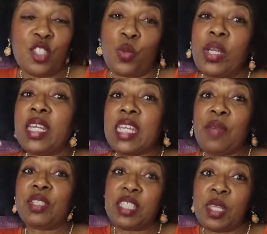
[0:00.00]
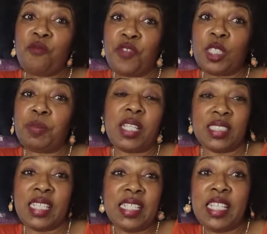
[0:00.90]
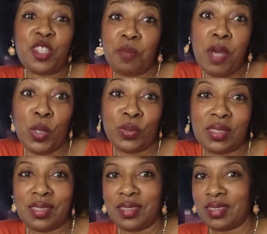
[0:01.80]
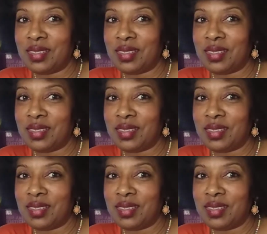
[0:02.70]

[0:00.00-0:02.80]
So we're going to give it to them first because they need it the most.